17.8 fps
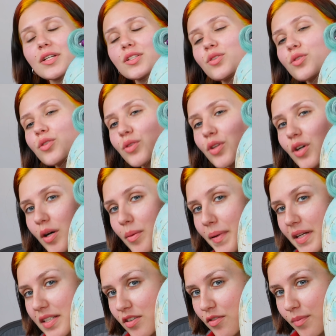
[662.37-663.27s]
gonna do the
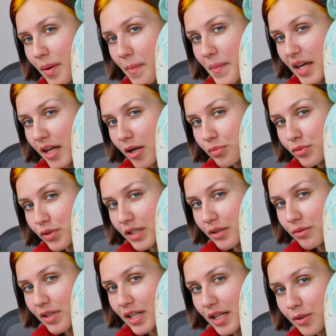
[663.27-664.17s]
base of my makeup
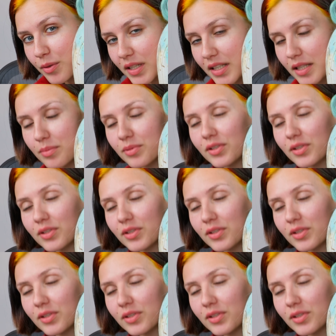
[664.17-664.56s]
really, really quickly